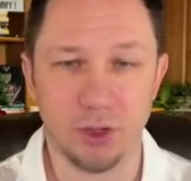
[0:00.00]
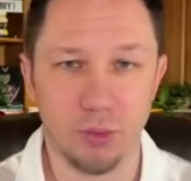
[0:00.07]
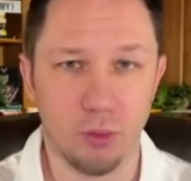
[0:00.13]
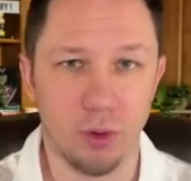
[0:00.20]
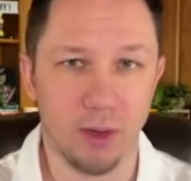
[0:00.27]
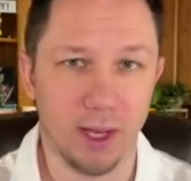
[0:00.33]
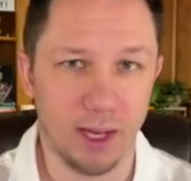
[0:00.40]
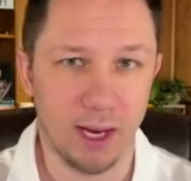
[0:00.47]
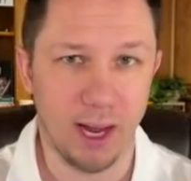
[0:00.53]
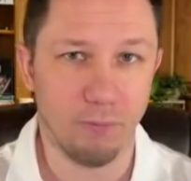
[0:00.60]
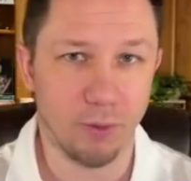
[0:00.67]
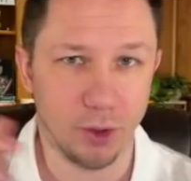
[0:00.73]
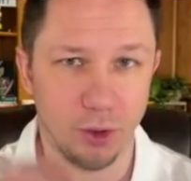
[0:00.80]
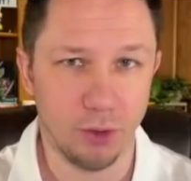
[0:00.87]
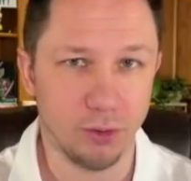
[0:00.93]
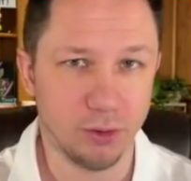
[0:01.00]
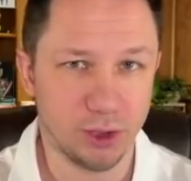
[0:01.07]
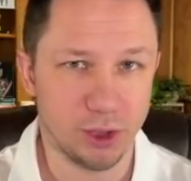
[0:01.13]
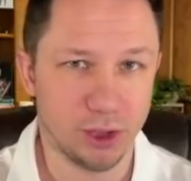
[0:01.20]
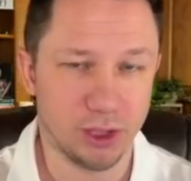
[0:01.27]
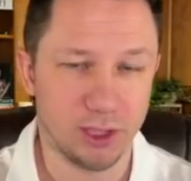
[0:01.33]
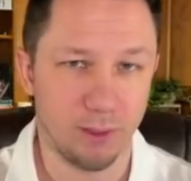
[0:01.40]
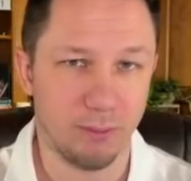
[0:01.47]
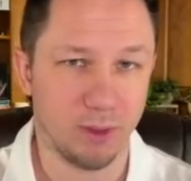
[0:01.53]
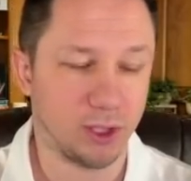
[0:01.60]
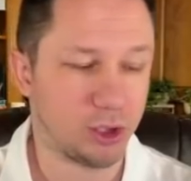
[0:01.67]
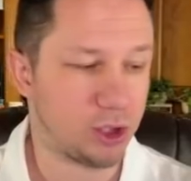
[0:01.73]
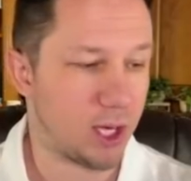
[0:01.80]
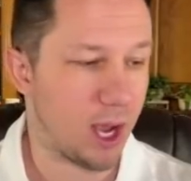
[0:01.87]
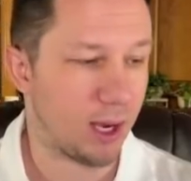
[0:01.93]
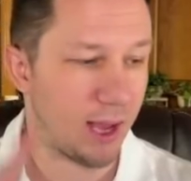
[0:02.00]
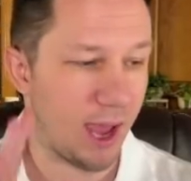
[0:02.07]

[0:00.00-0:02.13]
you will get a reduced stimulus check.